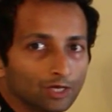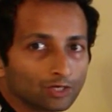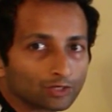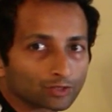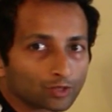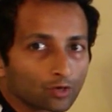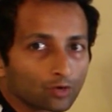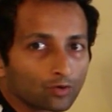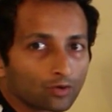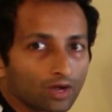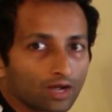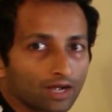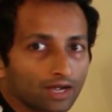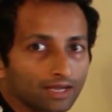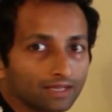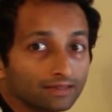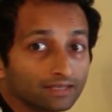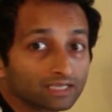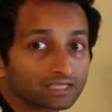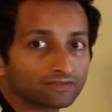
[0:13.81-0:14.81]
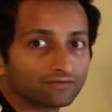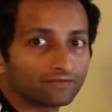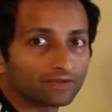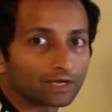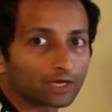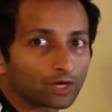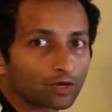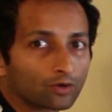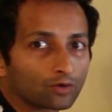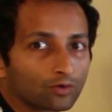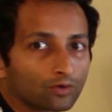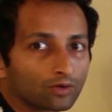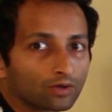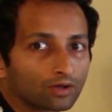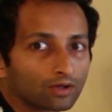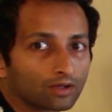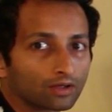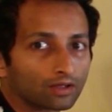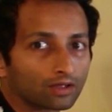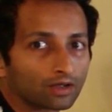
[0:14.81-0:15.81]
So in this video,
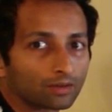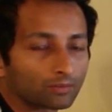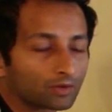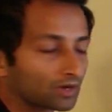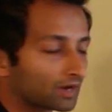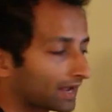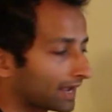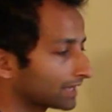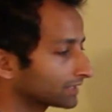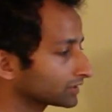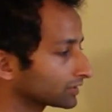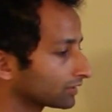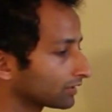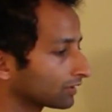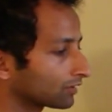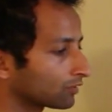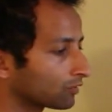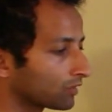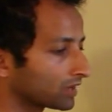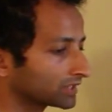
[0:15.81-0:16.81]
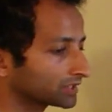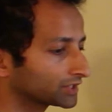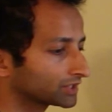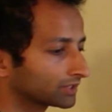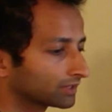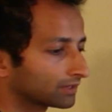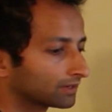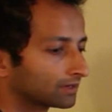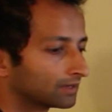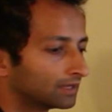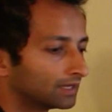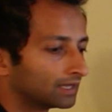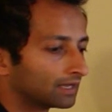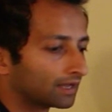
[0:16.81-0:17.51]
I'm going to answer a question